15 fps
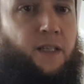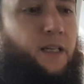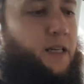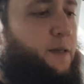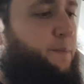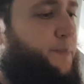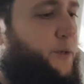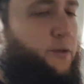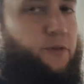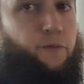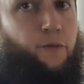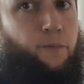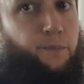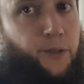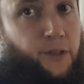A
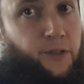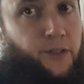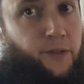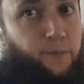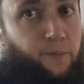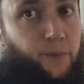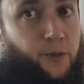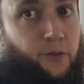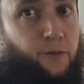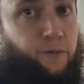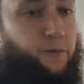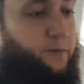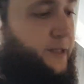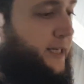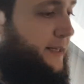beautiful,
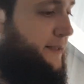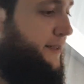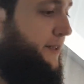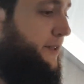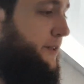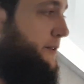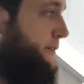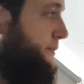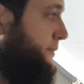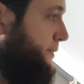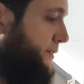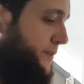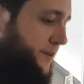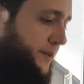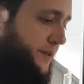beautiful Casio
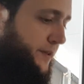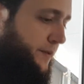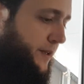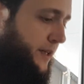scientific